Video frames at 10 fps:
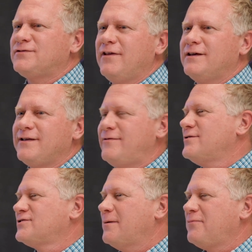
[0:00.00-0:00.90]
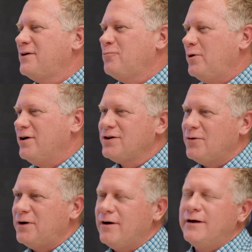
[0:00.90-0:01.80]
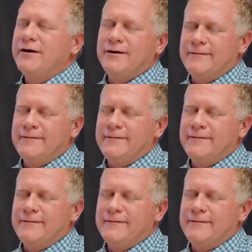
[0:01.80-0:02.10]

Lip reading: feeling that there's something weird going on here,